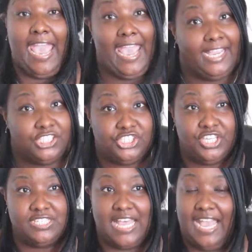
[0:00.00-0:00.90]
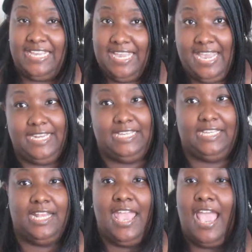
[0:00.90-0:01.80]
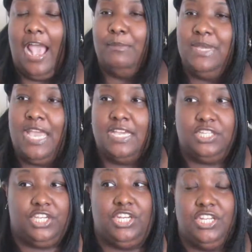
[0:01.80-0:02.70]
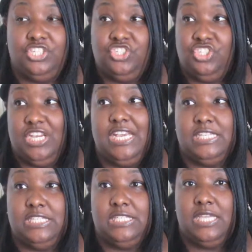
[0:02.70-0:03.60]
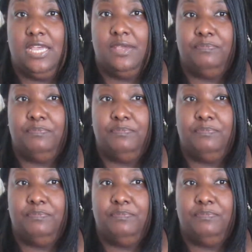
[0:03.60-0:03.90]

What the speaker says: anxious, I can't eat. It is just